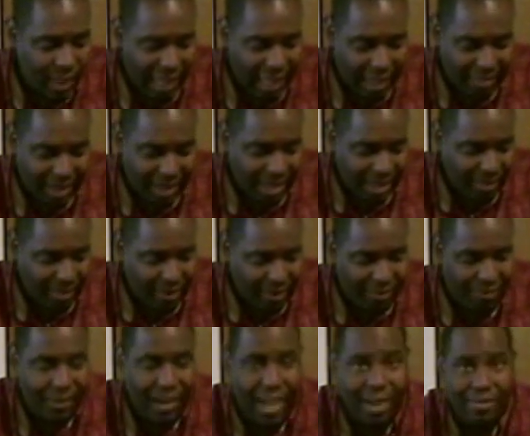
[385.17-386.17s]
I made
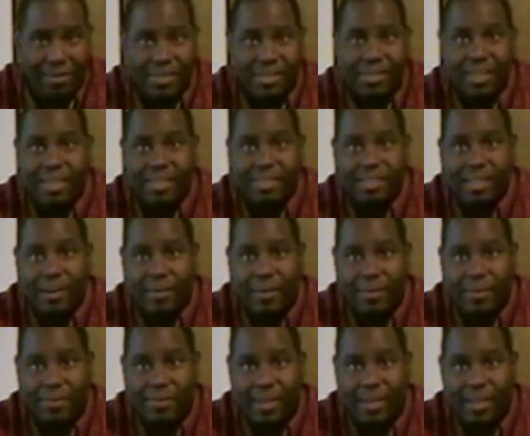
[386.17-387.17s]
about 5 or 6 of
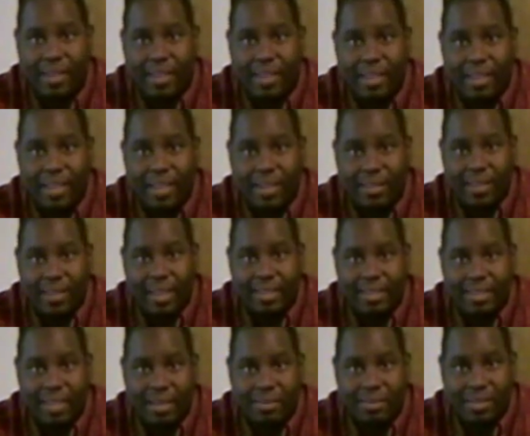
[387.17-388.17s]
them. You know, that
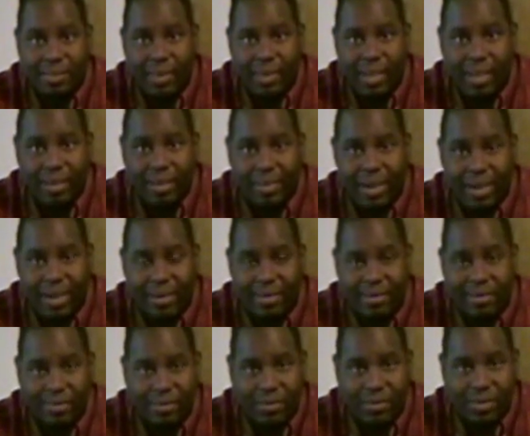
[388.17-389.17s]
seems to be
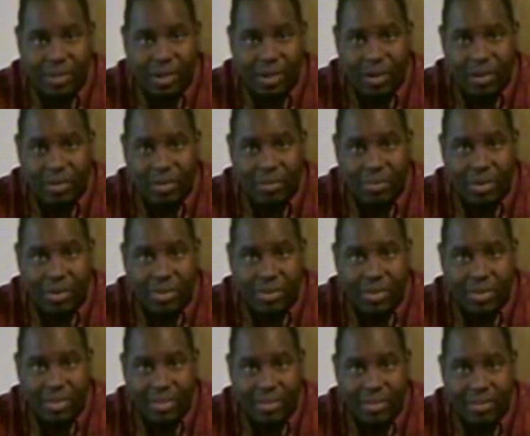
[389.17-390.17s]
about, you know, the
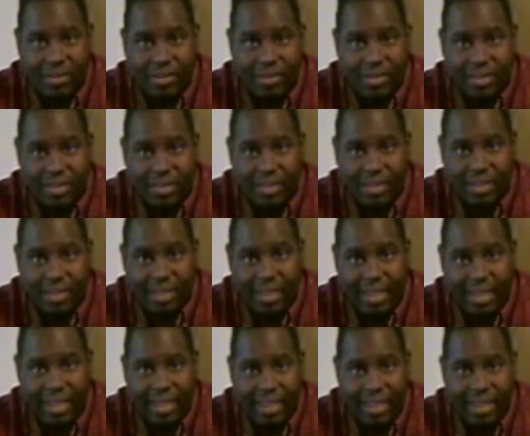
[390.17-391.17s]
most you can use in any
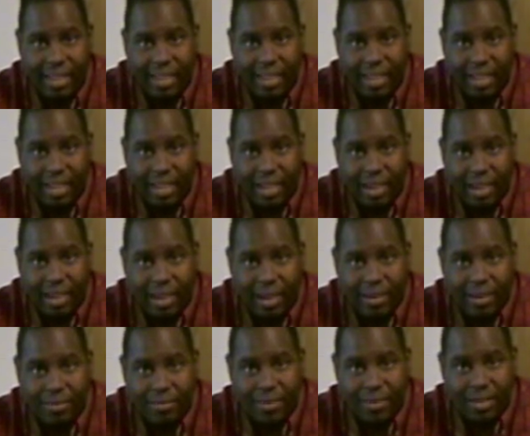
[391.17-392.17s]
lake.
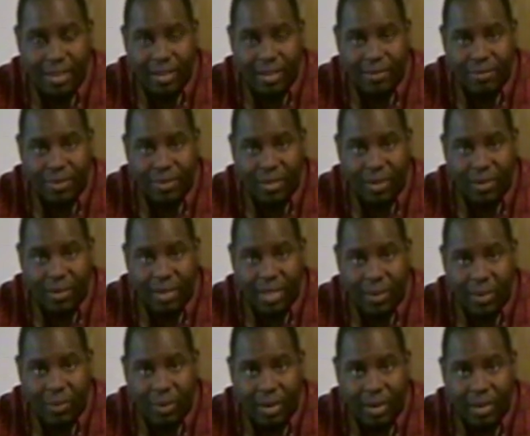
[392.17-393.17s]
You know, if you go
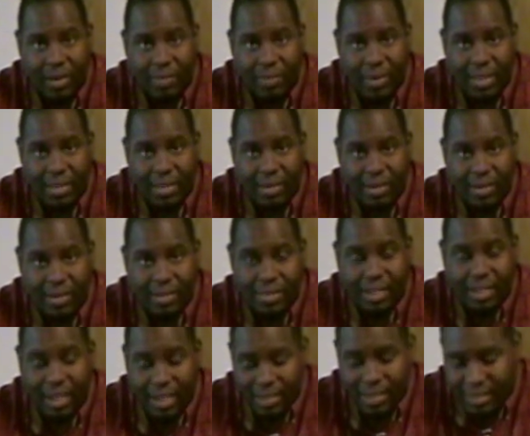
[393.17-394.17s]
anywhere, depending on the
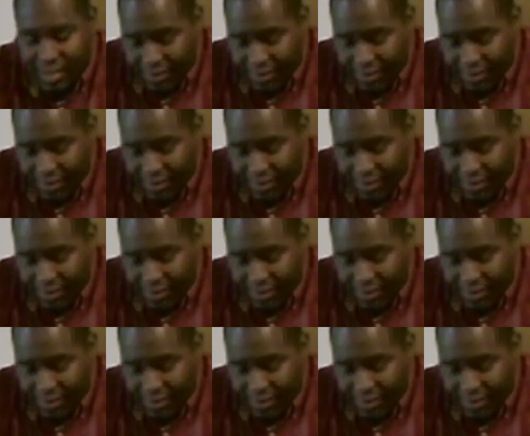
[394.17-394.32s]
size